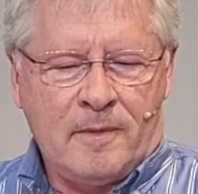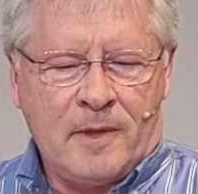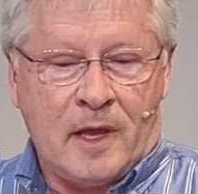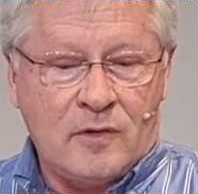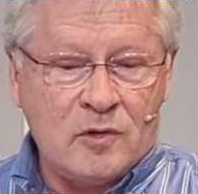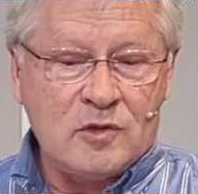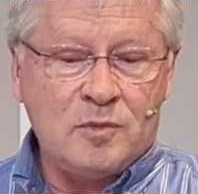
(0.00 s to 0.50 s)

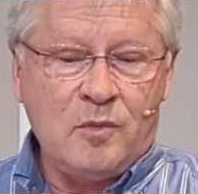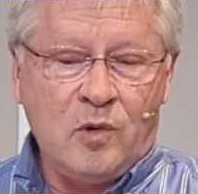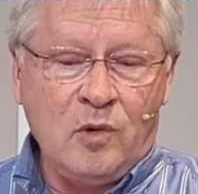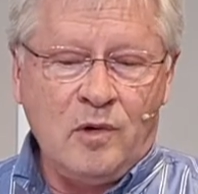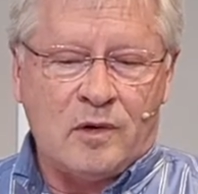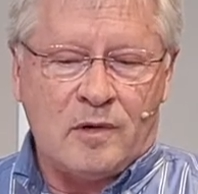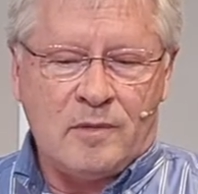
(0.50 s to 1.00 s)
And there's
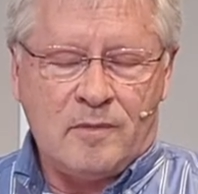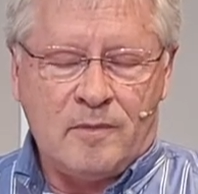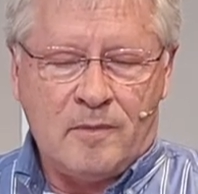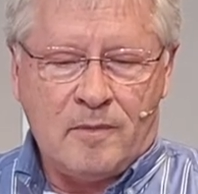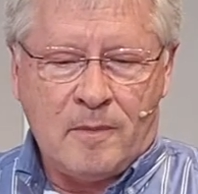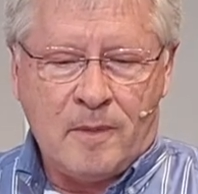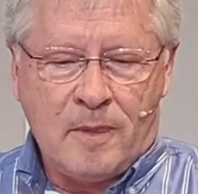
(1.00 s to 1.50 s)
more.
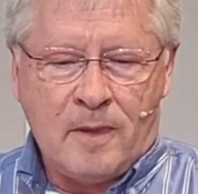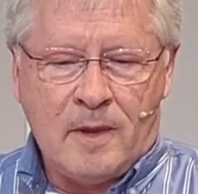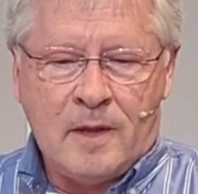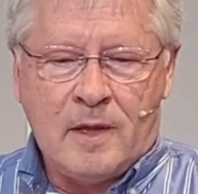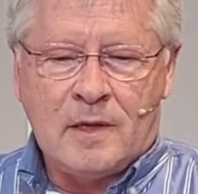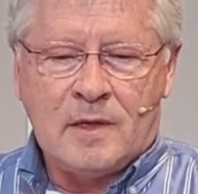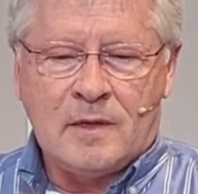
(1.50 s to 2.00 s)

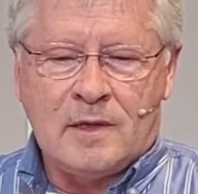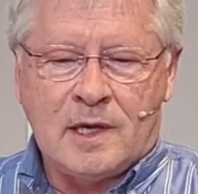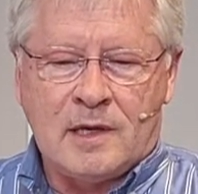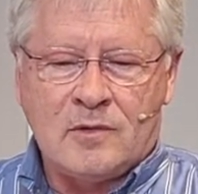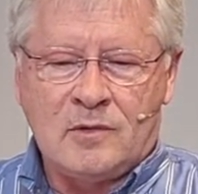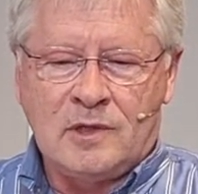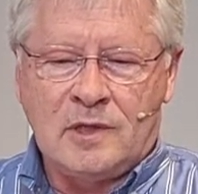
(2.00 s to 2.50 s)
Not
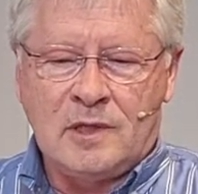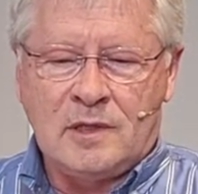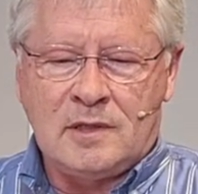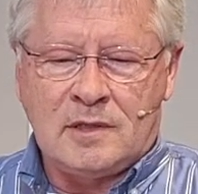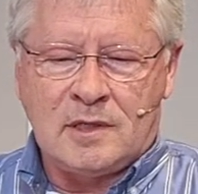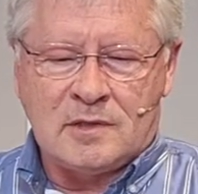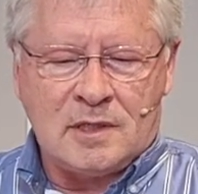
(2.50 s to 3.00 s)
only
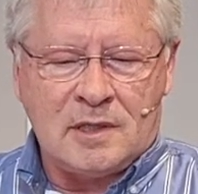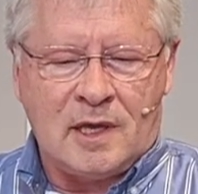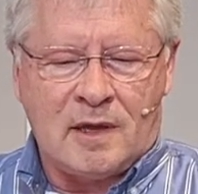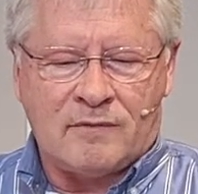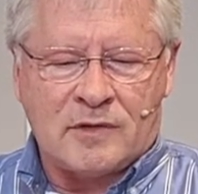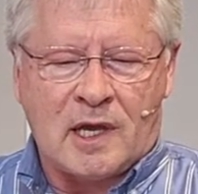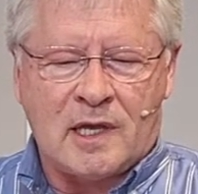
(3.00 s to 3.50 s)
does He
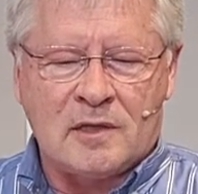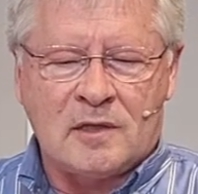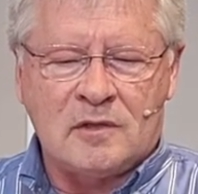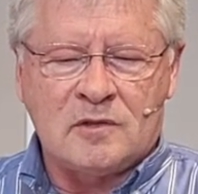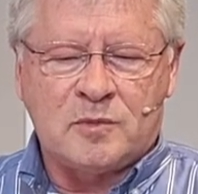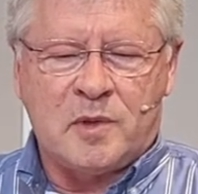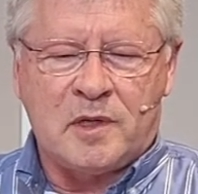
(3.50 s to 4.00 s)
have
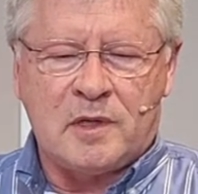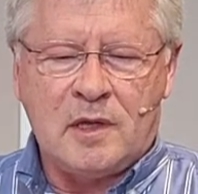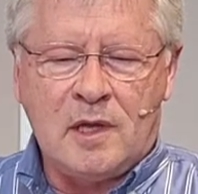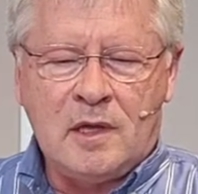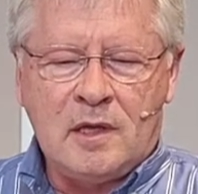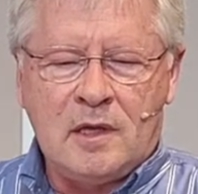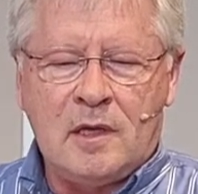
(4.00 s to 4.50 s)
titles, but
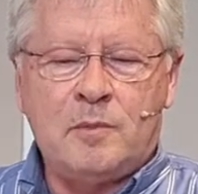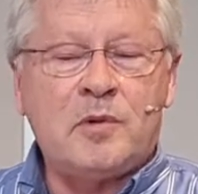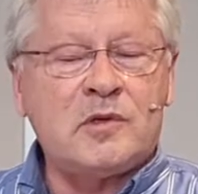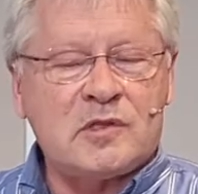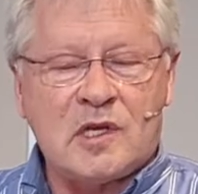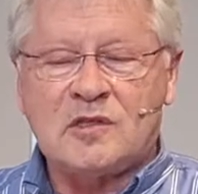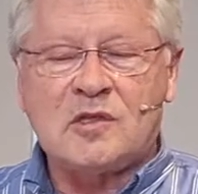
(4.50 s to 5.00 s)
he
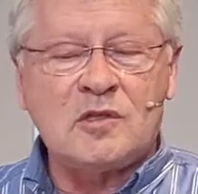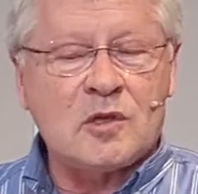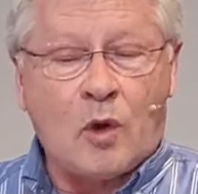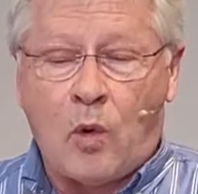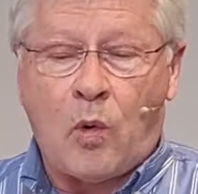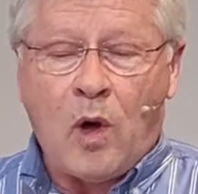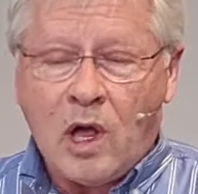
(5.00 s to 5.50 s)
possesses
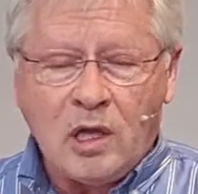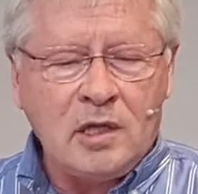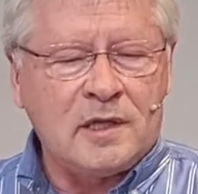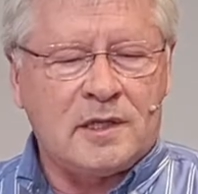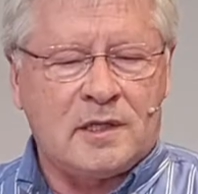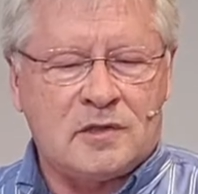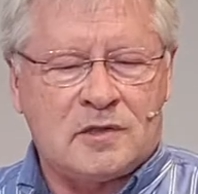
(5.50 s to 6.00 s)

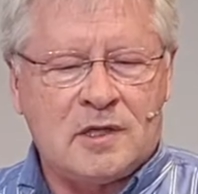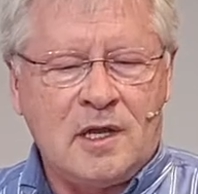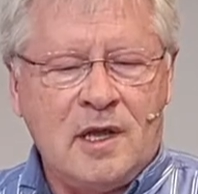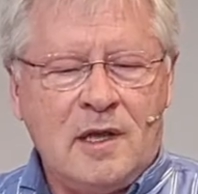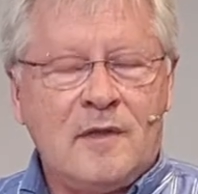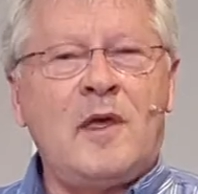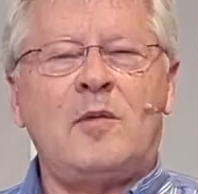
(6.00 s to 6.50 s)
qualities
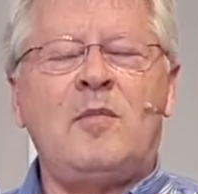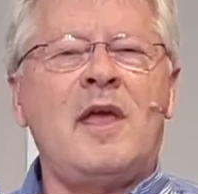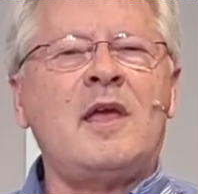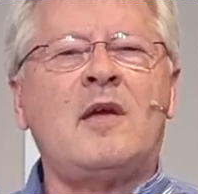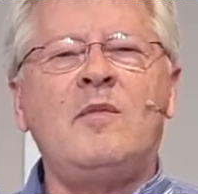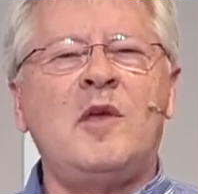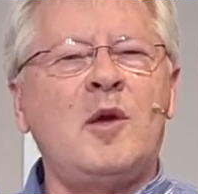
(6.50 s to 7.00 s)
that
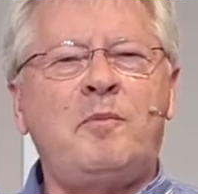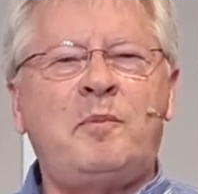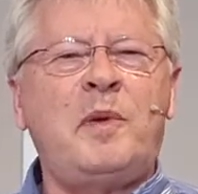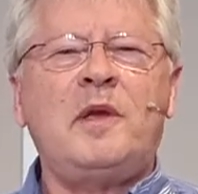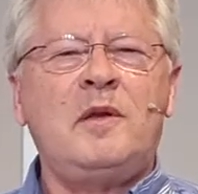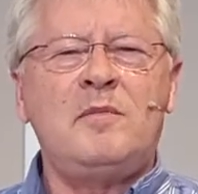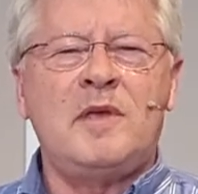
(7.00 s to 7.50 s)
make him the
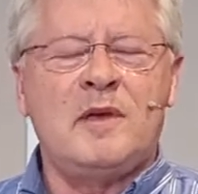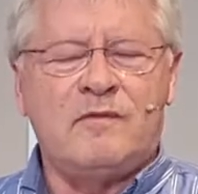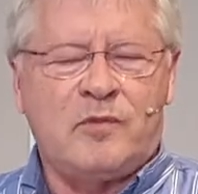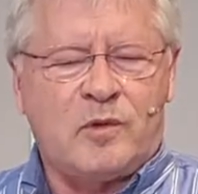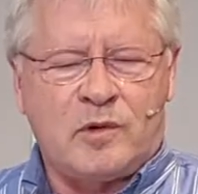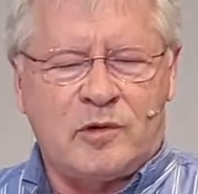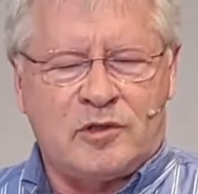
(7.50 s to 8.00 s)
epitome
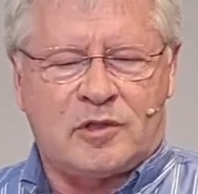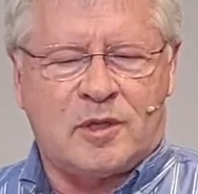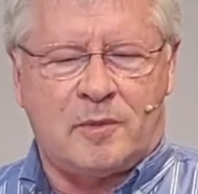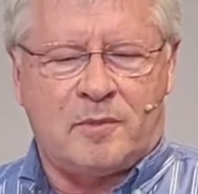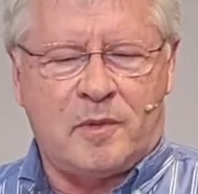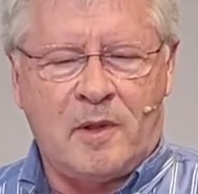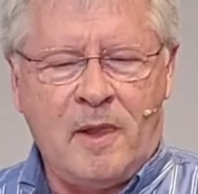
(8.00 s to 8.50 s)
of
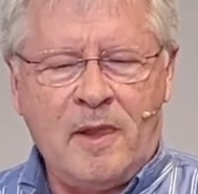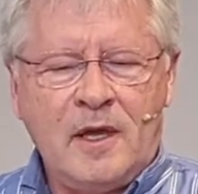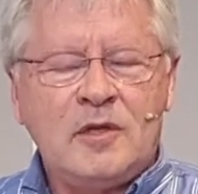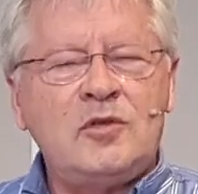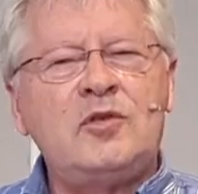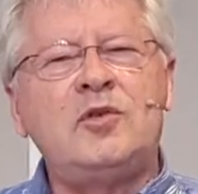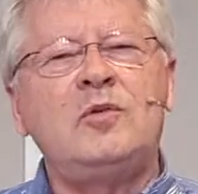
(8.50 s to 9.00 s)
worship.
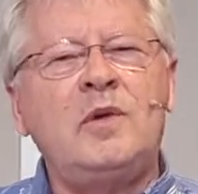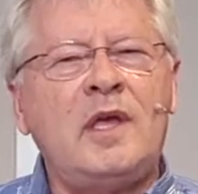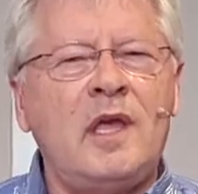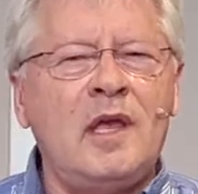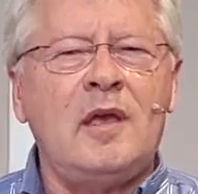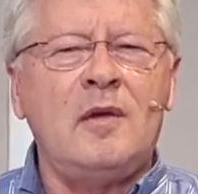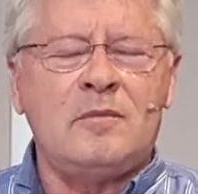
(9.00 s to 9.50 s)
To
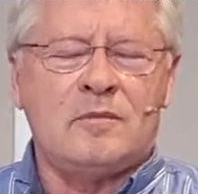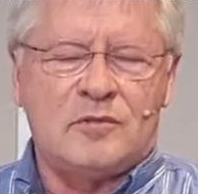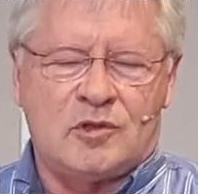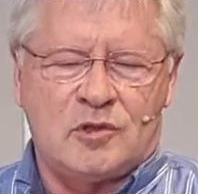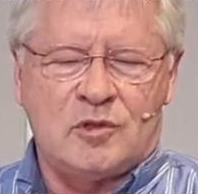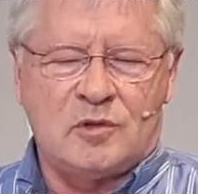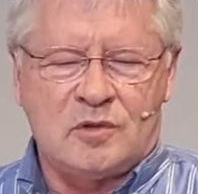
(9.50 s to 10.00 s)
him,
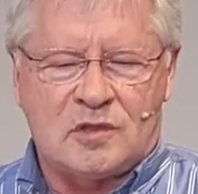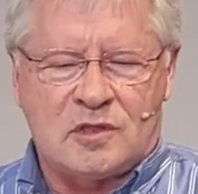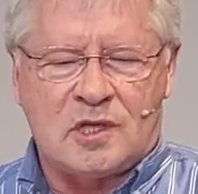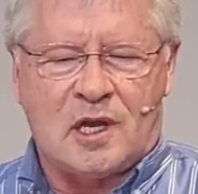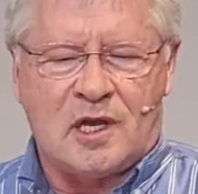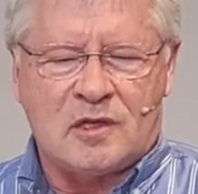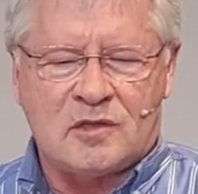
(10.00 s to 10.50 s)
Jude
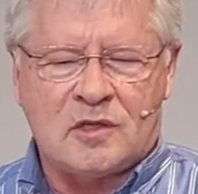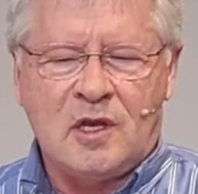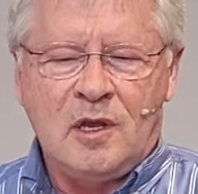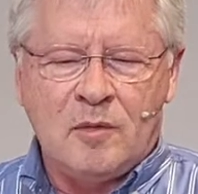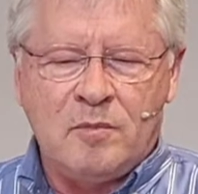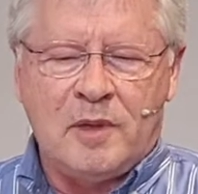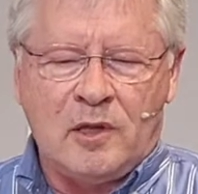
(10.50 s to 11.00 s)
says,
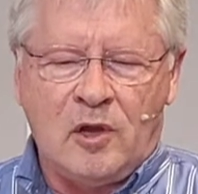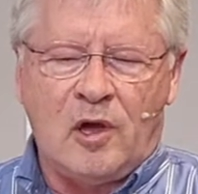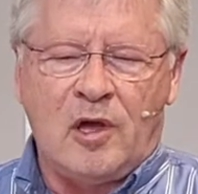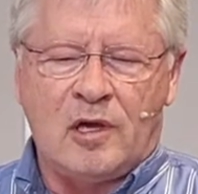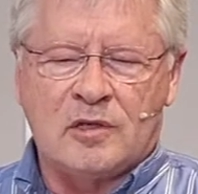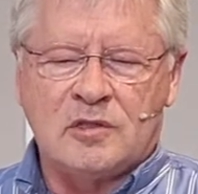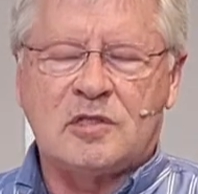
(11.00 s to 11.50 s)

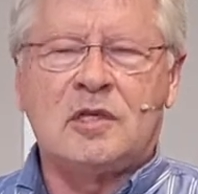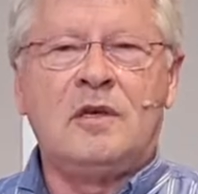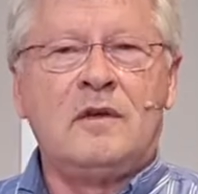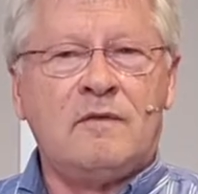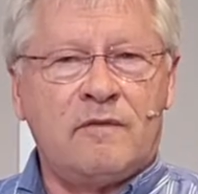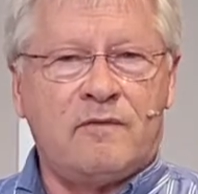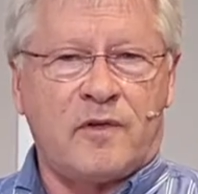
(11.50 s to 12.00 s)
belongs
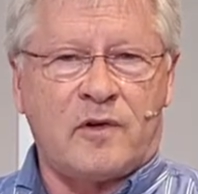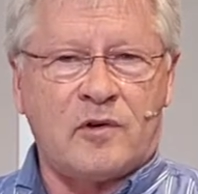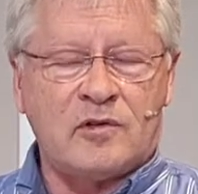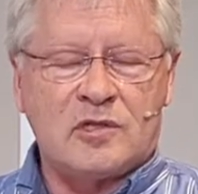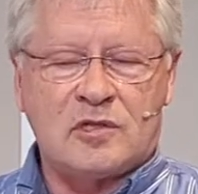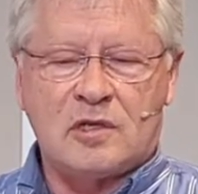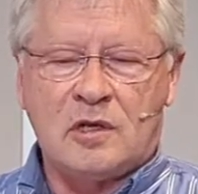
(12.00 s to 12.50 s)

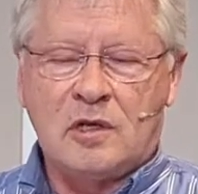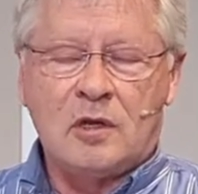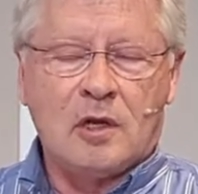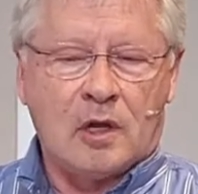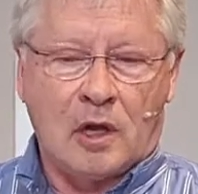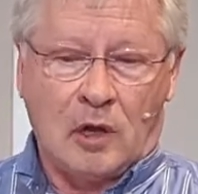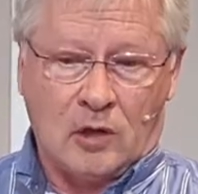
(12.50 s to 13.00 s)
first
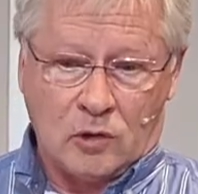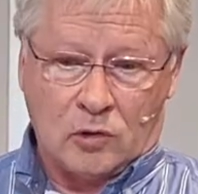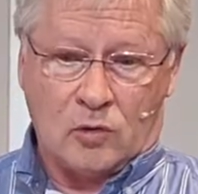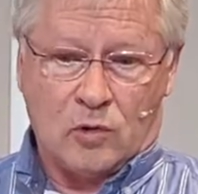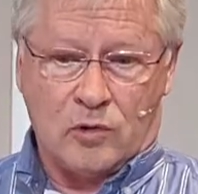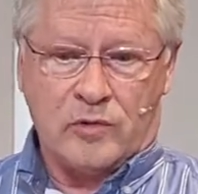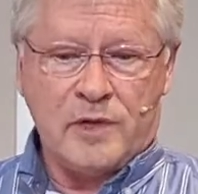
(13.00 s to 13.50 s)

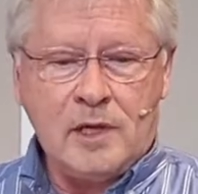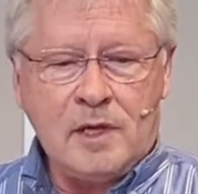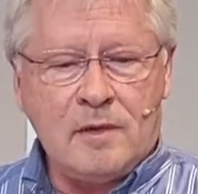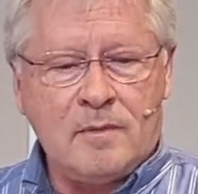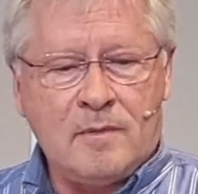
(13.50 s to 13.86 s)
glory,